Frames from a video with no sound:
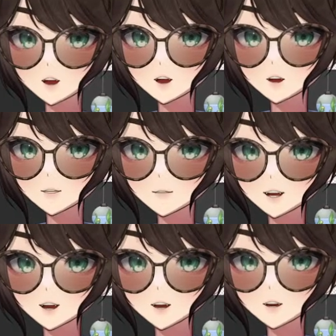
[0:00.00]
try
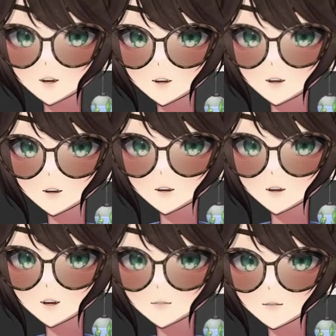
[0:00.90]
to get
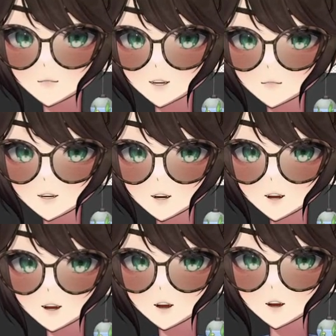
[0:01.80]
rid of
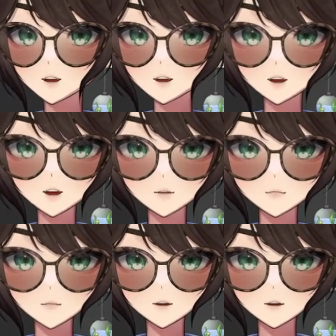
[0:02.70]
everything and like
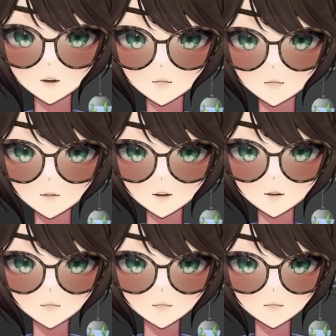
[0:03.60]
isolate it at
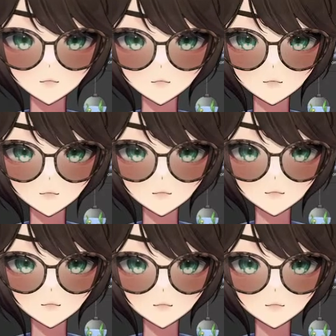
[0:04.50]
once because
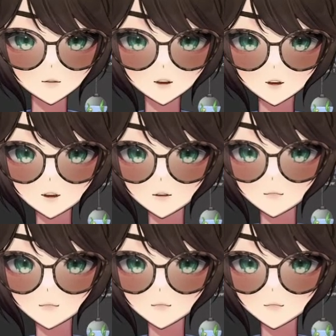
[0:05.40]
everything's got like
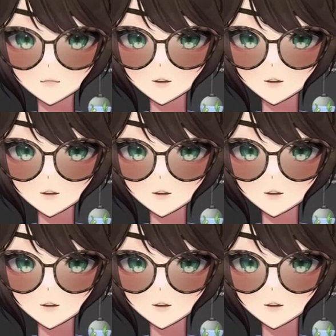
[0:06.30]
different